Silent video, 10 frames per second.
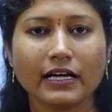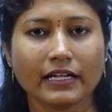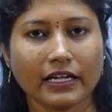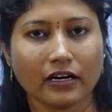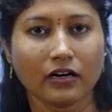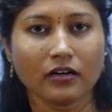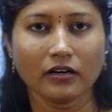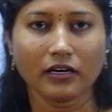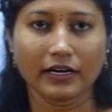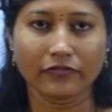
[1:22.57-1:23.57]
here
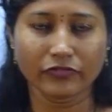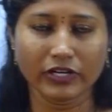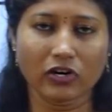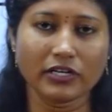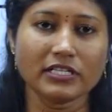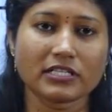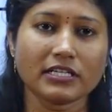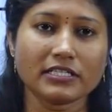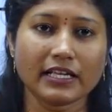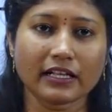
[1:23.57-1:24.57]
we are
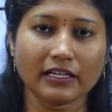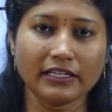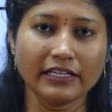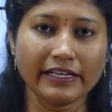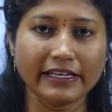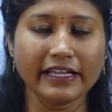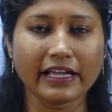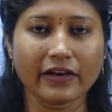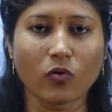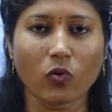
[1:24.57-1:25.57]
discussing the deleting
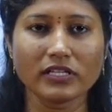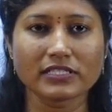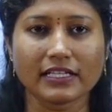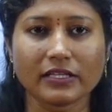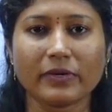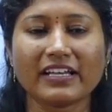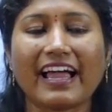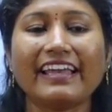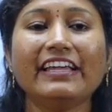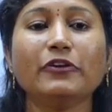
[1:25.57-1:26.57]
a node is nothing but
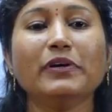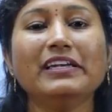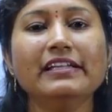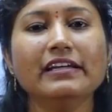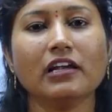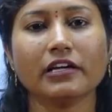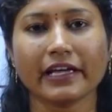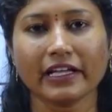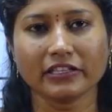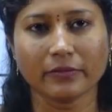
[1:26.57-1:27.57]
I need to
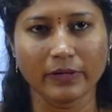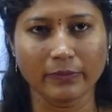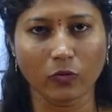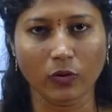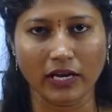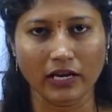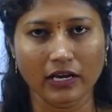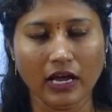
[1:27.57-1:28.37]
deallocate the memory.